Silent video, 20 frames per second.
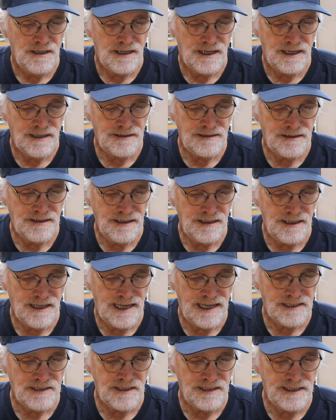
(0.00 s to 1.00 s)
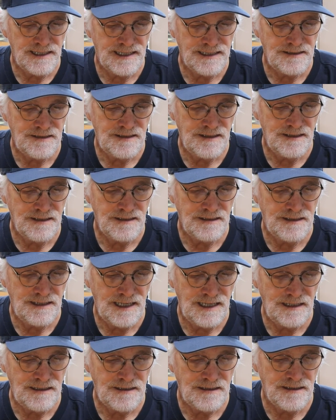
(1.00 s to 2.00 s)
I think actually I see a
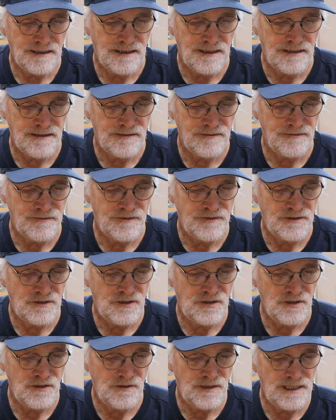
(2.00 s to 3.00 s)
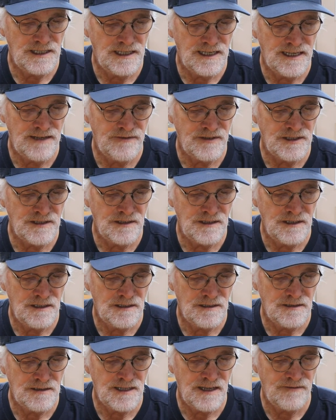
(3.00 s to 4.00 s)
date of
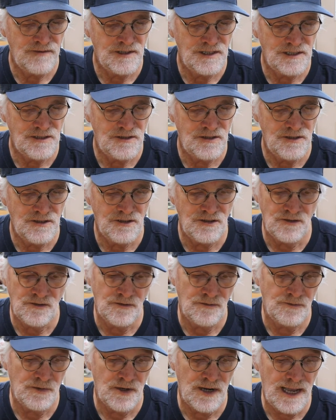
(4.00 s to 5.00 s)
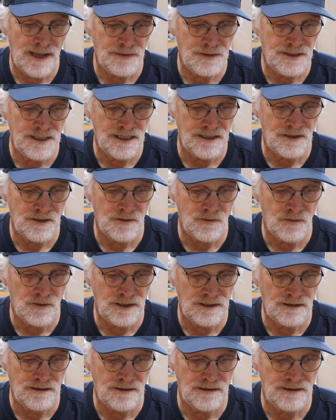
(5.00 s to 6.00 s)
21172. Perhaps that's
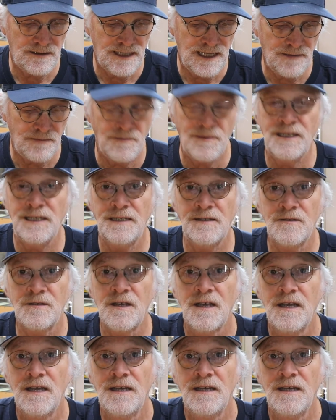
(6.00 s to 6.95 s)
what that means.